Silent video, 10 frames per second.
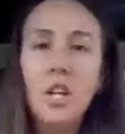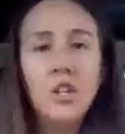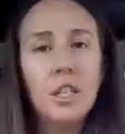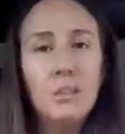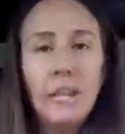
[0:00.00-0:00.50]

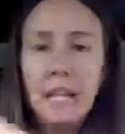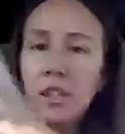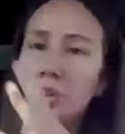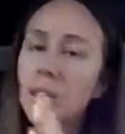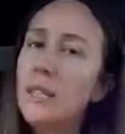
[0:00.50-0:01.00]
just making
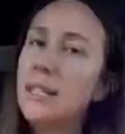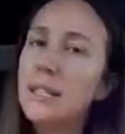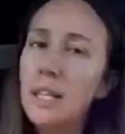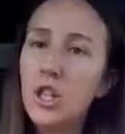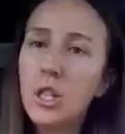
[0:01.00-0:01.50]
certain
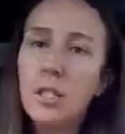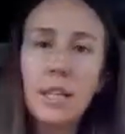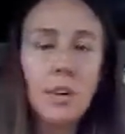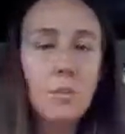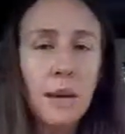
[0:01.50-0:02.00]
concessions
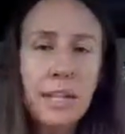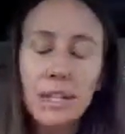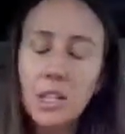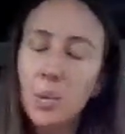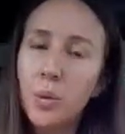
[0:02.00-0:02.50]
that your mind
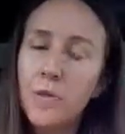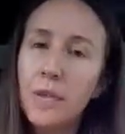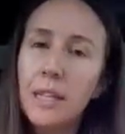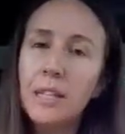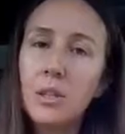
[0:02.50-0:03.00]
doesn't know what the
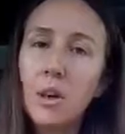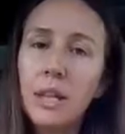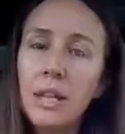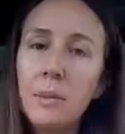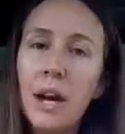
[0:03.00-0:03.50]
fuck
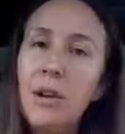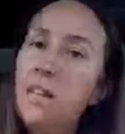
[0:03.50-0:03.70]
talking about,